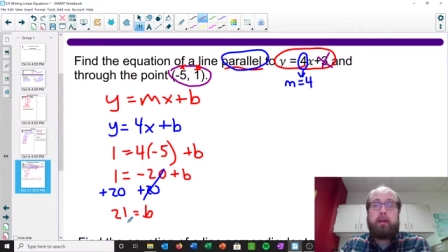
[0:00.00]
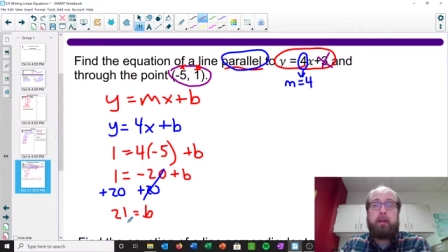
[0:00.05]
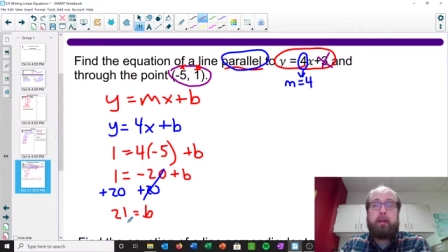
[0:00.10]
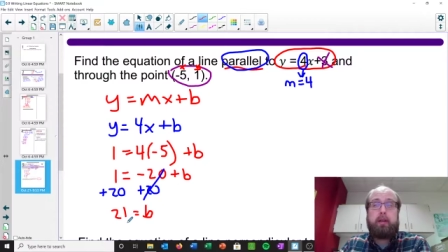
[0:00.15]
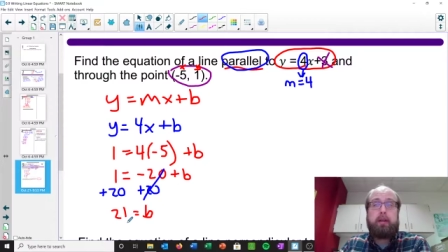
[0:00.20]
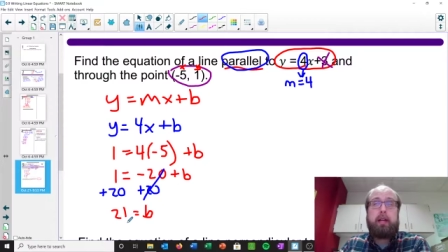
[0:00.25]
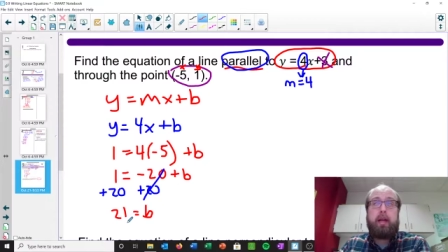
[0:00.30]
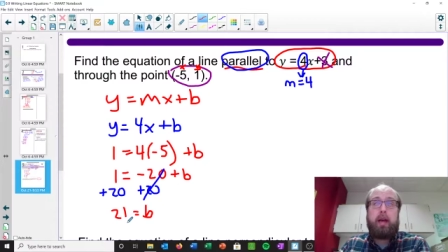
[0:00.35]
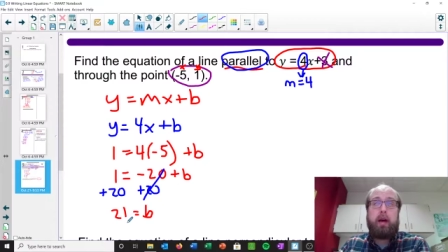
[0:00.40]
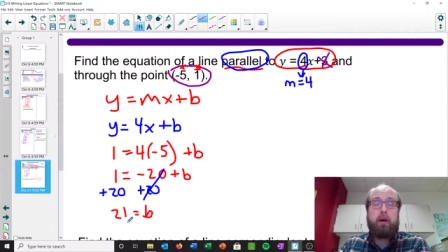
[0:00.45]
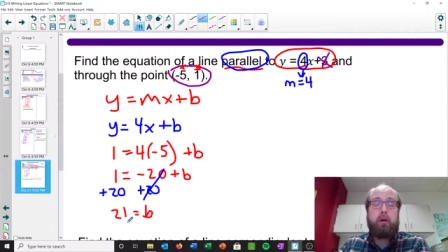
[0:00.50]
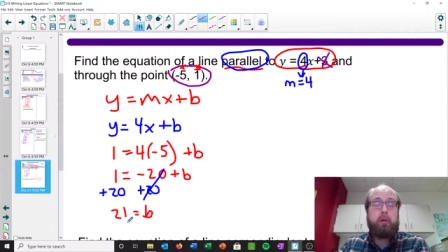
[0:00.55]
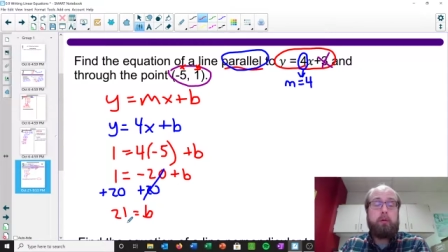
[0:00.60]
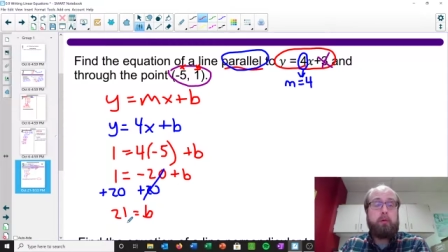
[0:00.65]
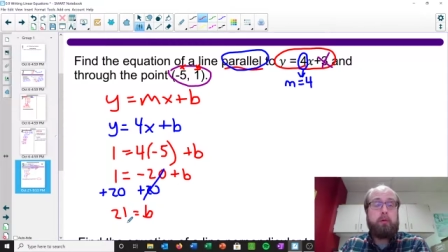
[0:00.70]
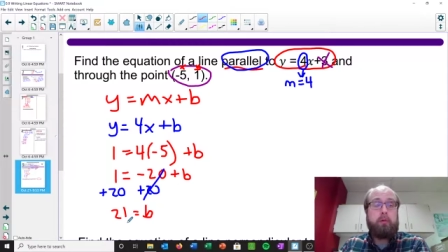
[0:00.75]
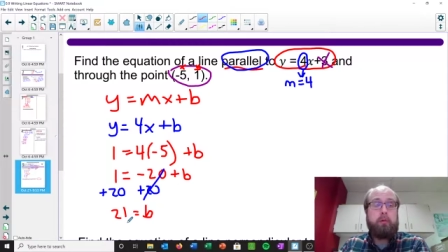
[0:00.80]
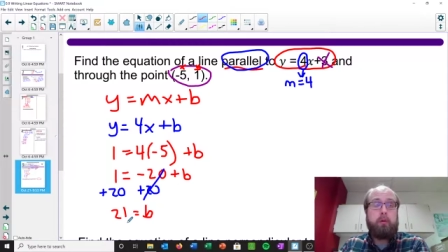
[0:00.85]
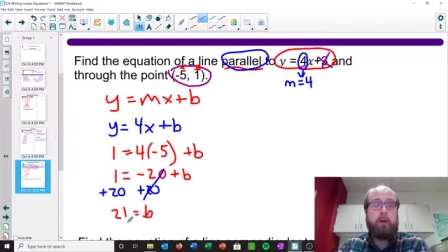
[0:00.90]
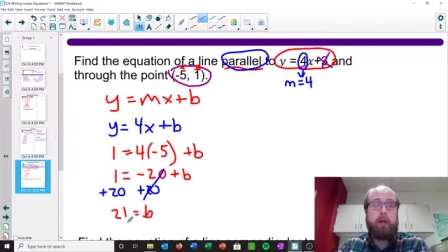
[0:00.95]
Now
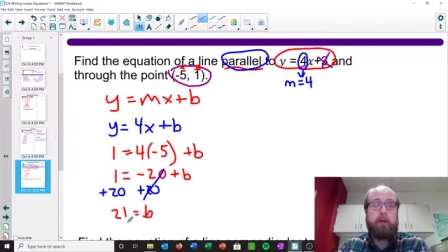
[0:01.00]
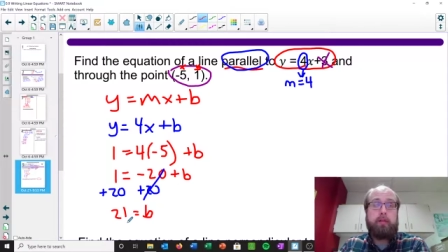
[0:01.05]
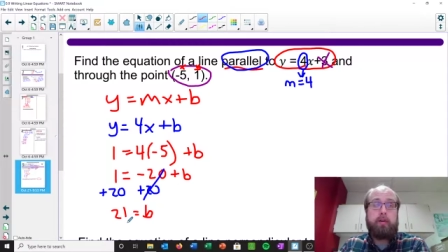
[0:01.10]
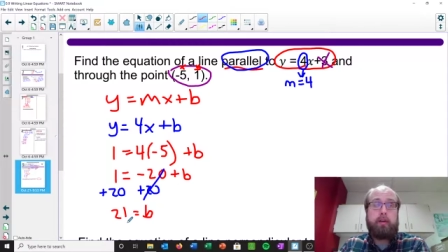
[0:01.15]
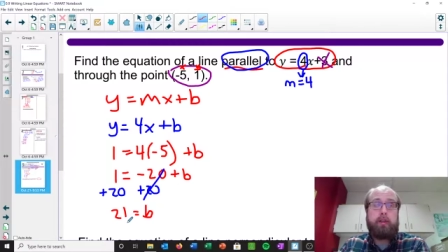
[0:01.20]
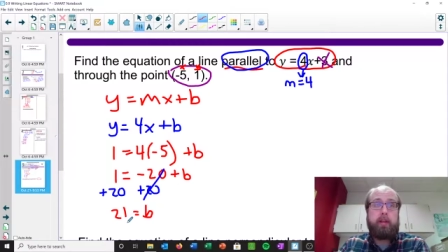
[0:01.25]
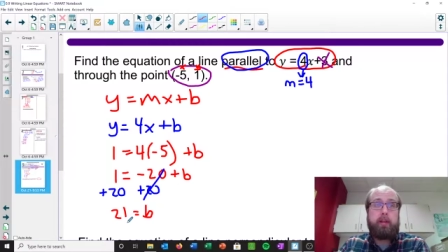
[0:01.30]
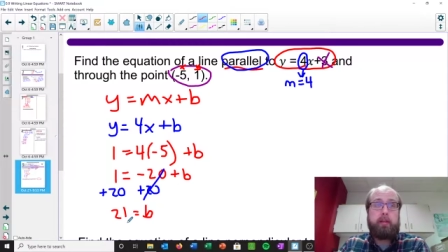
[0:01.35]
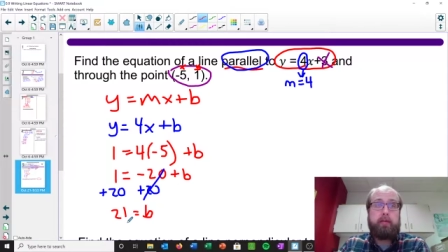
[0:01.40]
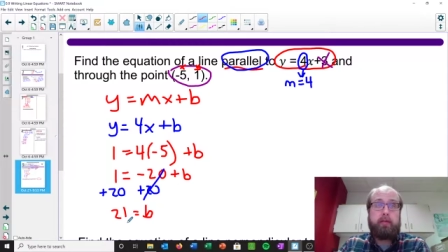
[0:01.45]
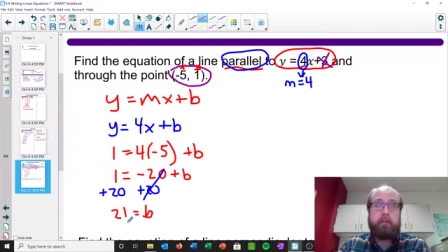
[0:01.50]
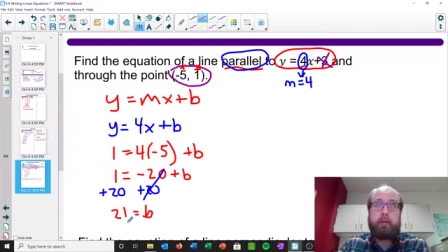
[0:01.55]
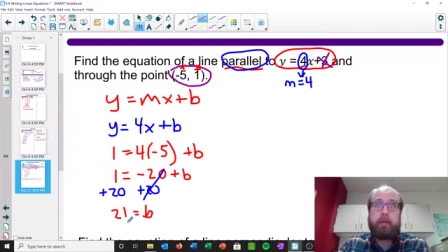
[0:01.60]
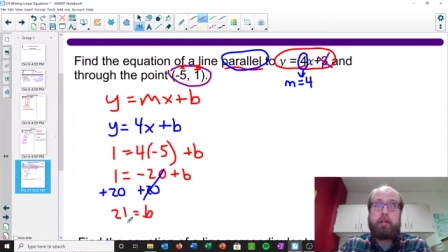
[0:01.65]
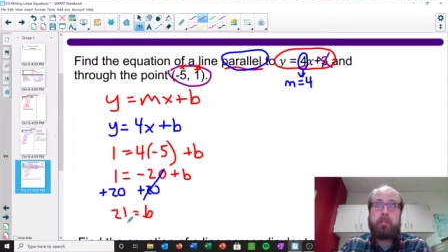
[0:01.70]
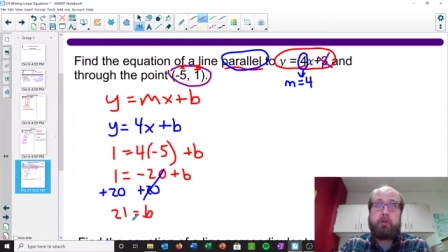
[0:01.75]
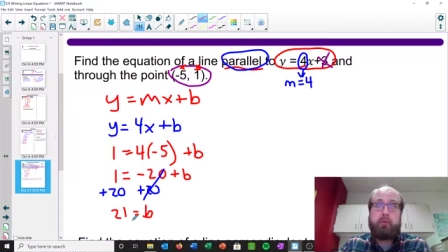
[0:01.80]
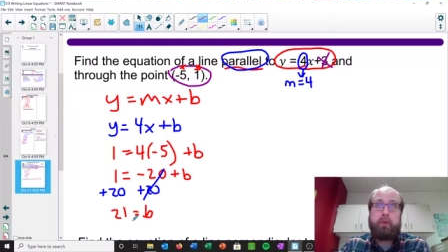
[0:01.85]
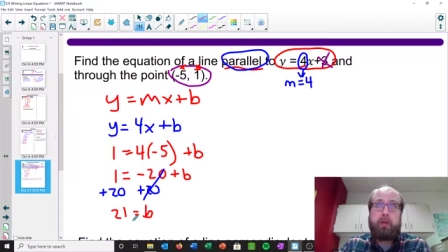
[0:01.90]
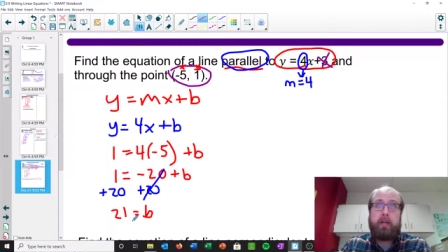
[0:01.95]
we have all the
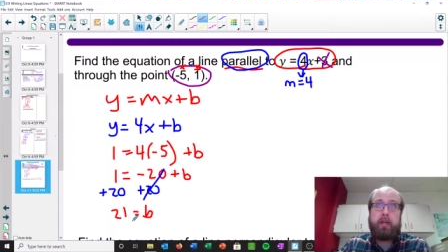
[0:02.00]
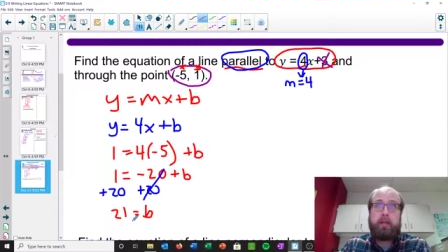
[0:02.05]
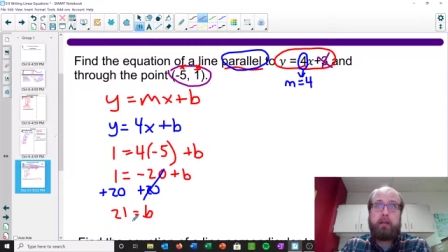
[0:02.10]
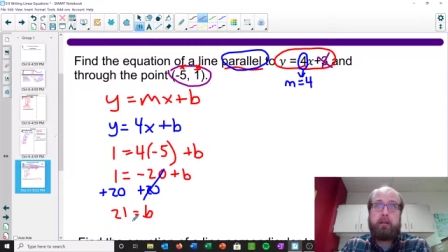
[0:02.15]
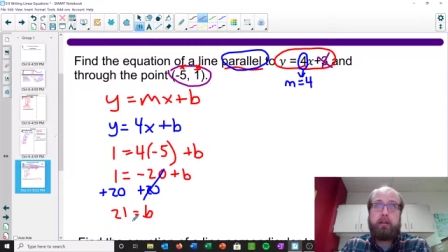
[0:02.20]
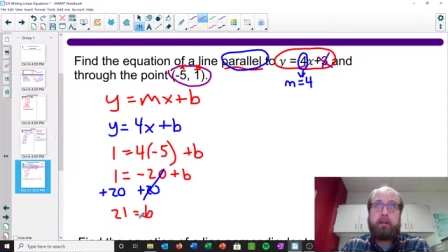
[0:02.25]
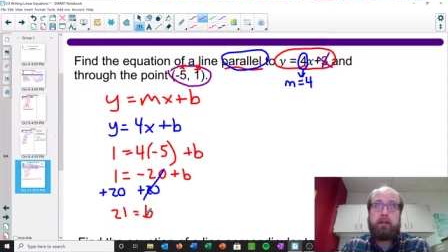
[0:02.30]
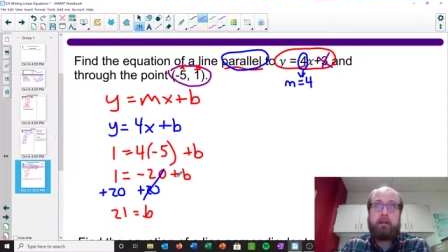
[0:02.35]
information we need.